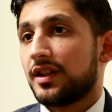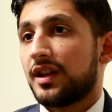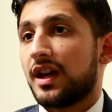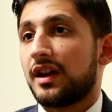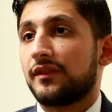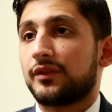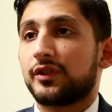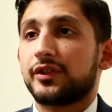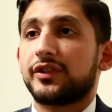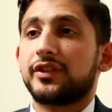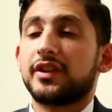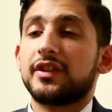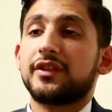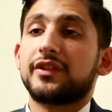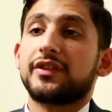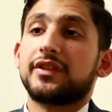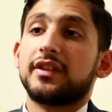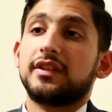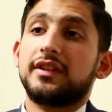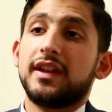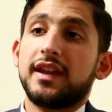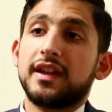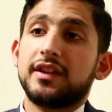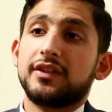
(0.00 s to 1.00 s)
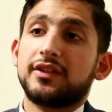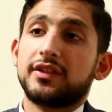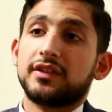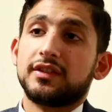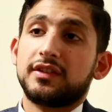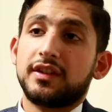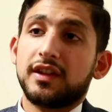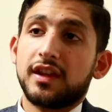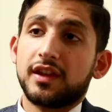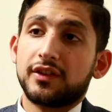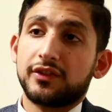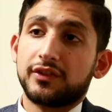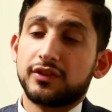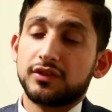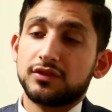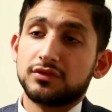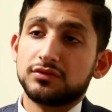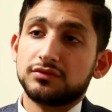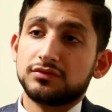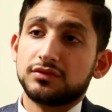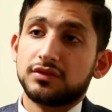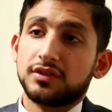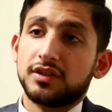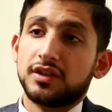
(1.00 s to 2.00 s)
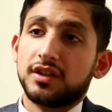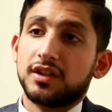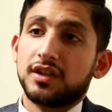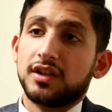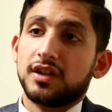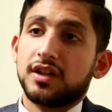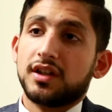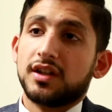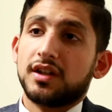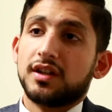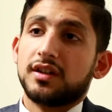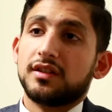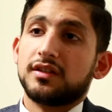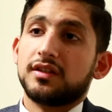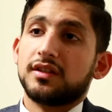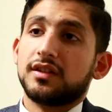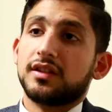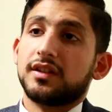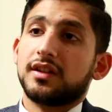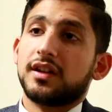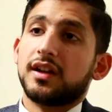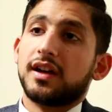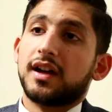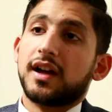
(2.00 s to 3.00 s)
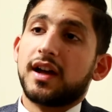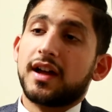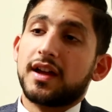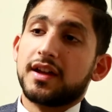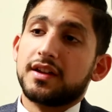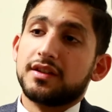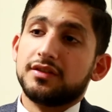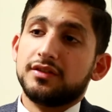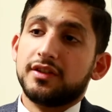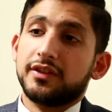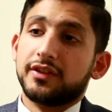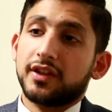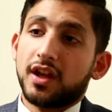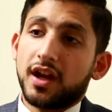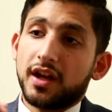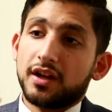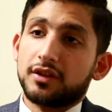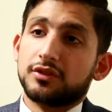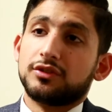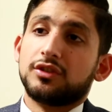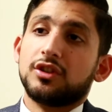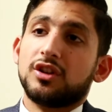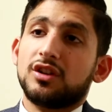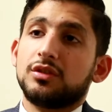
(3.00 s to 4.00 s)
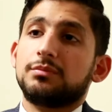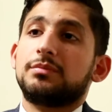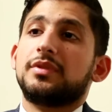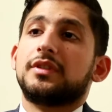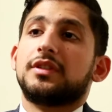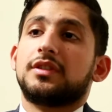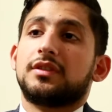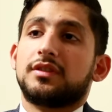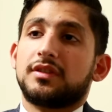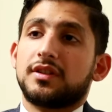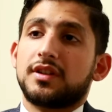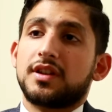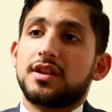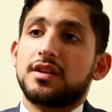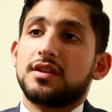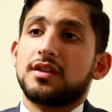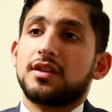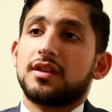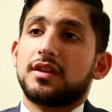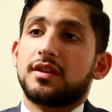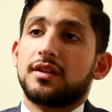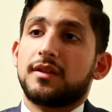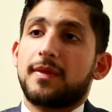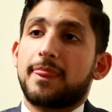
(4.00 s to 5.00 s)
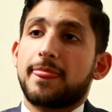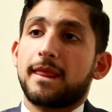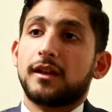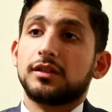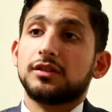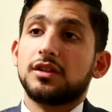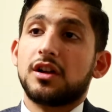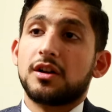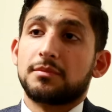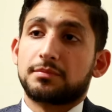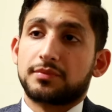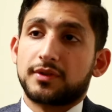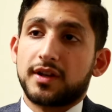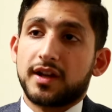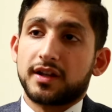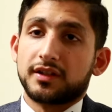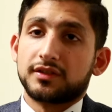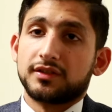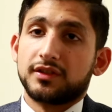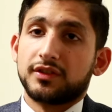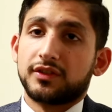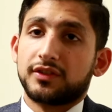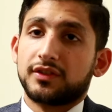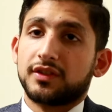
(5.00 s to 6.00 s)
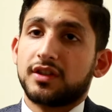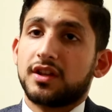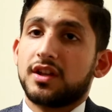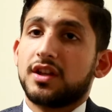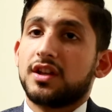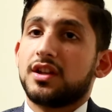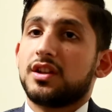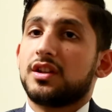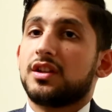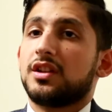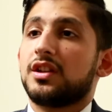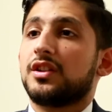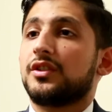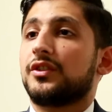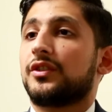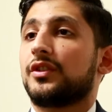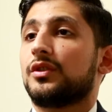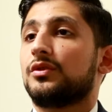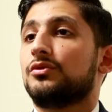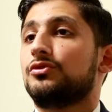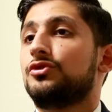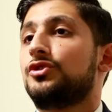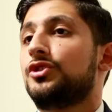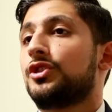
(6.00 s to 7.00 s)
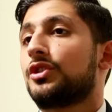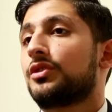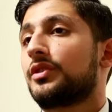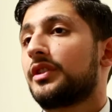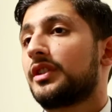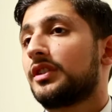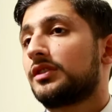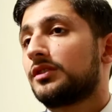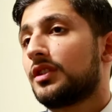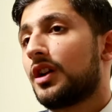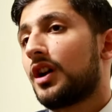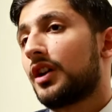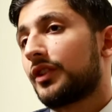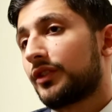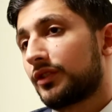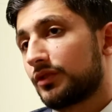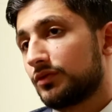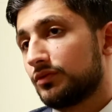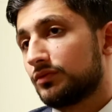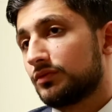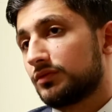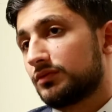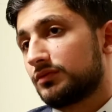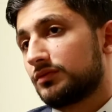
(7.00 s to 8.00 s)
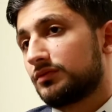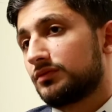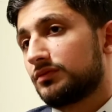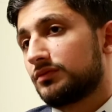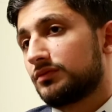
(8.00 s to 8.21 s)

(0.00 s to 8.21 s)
Ever since the days in TSU, I desired to open a law practice. And so during law school,